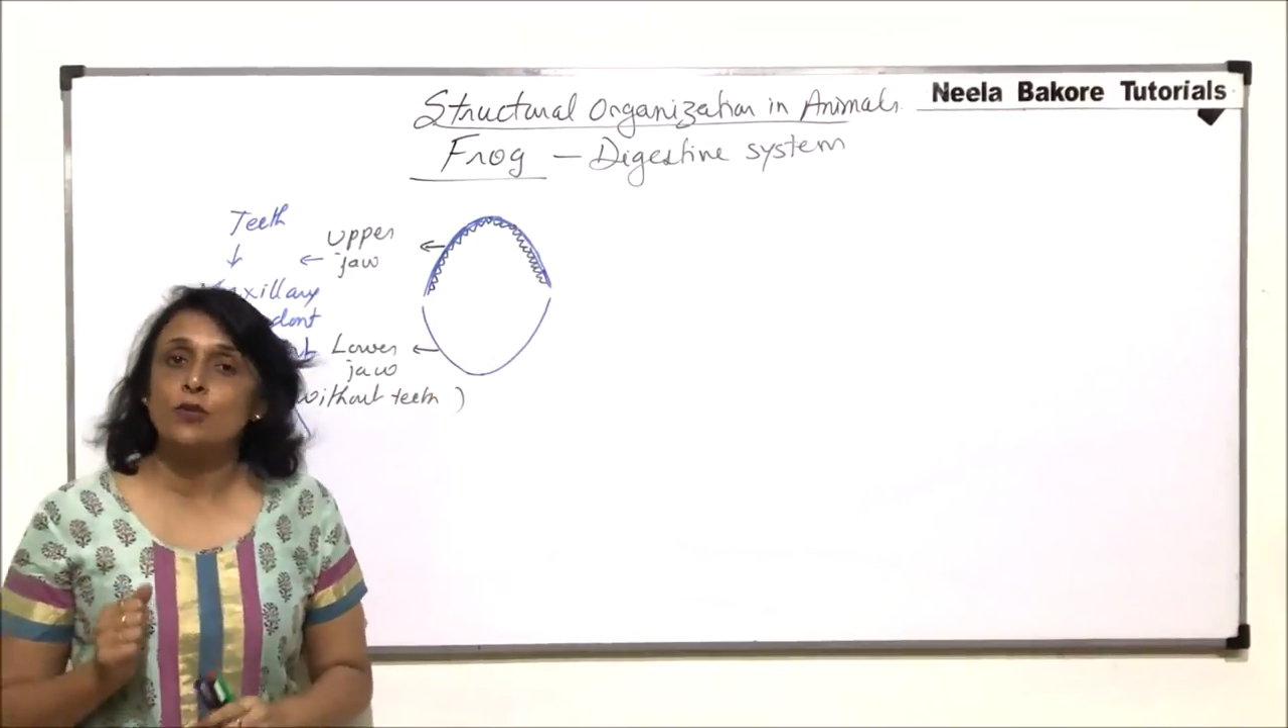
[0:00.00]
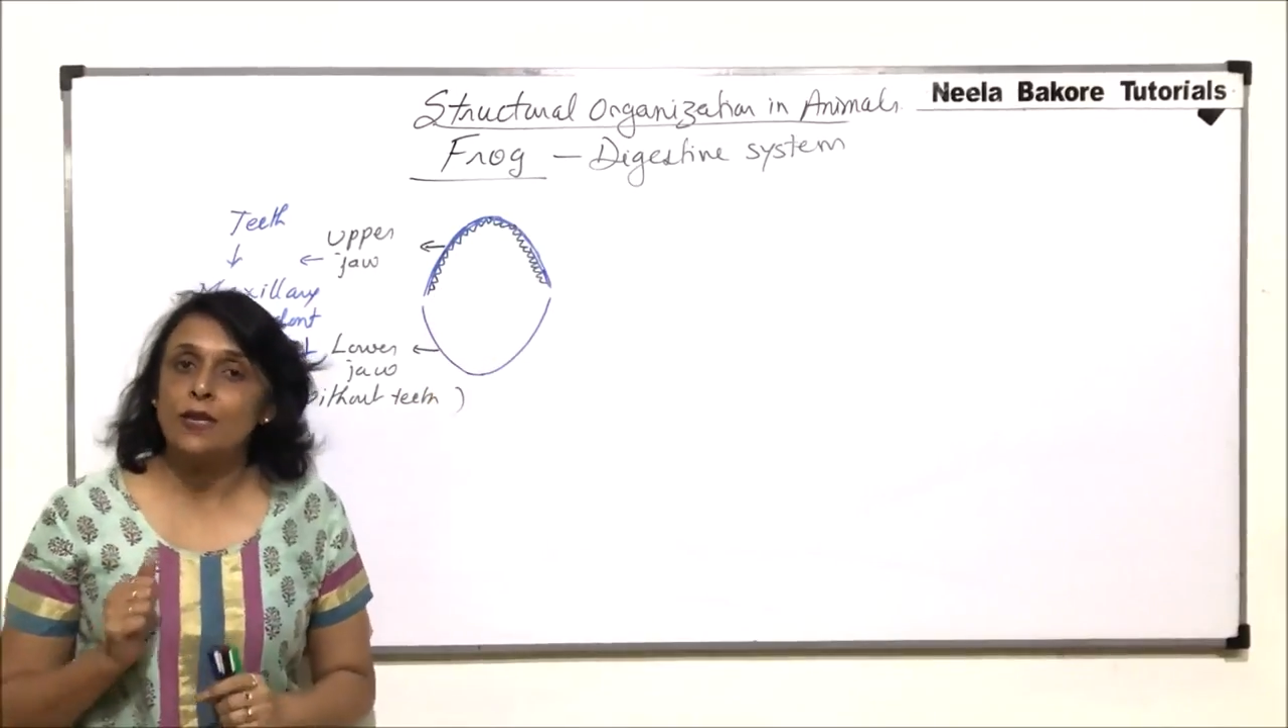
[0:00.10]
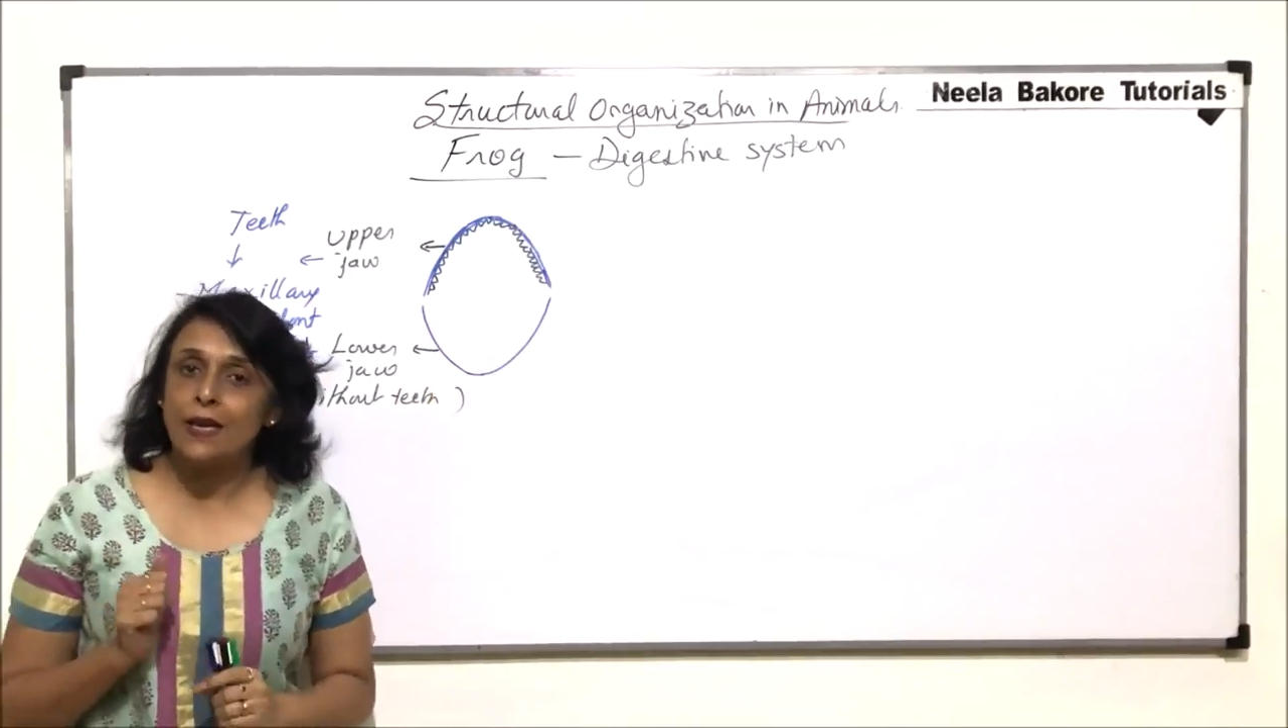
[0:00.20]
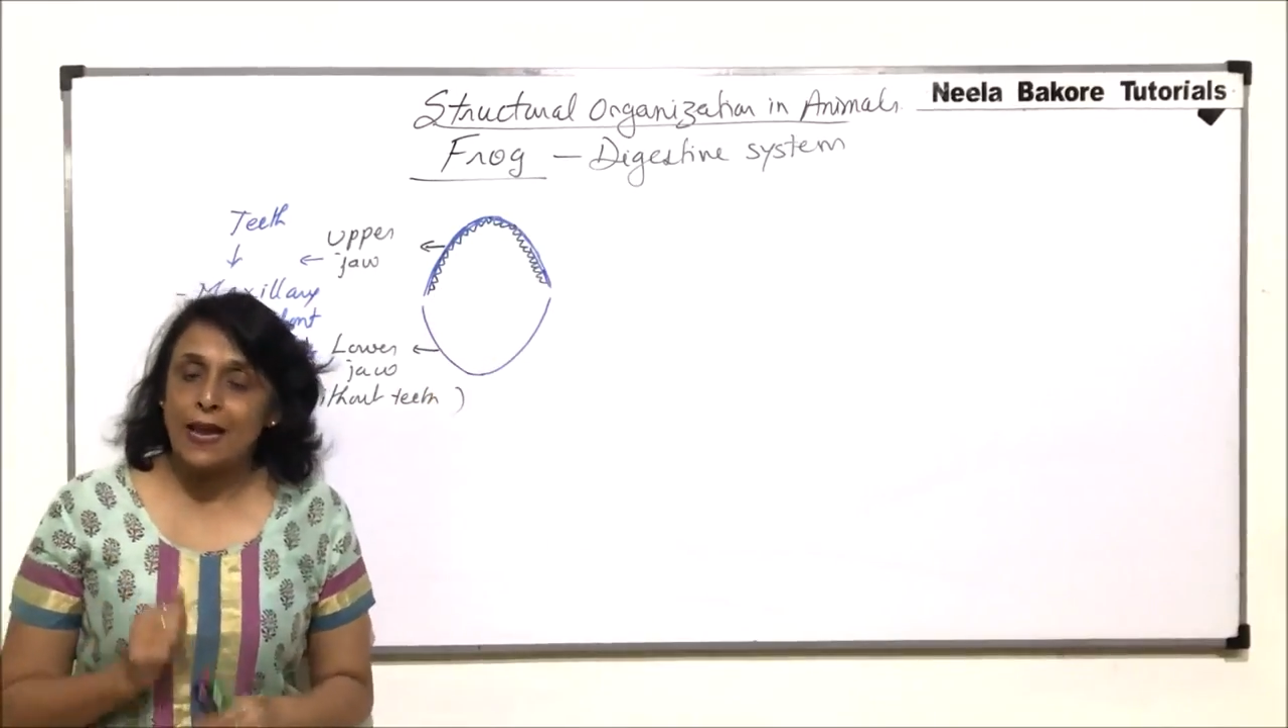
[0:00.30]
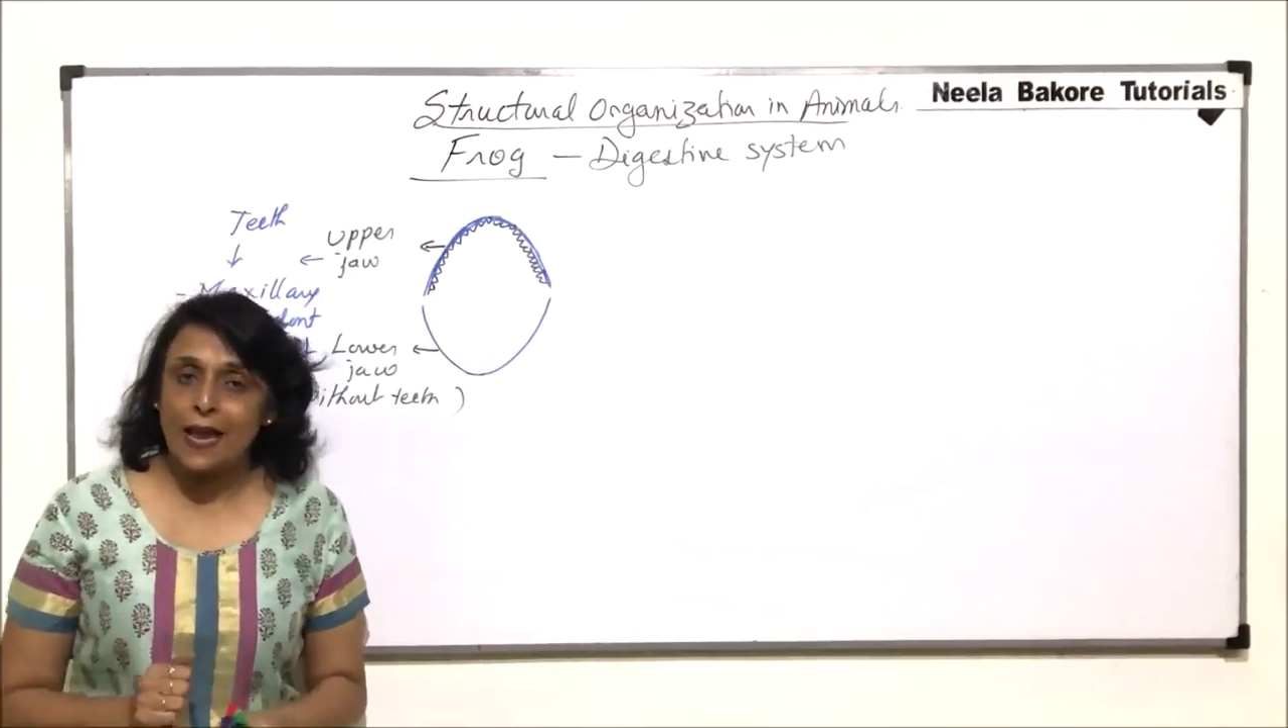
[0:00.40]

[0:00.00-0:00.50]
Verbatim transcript: so they are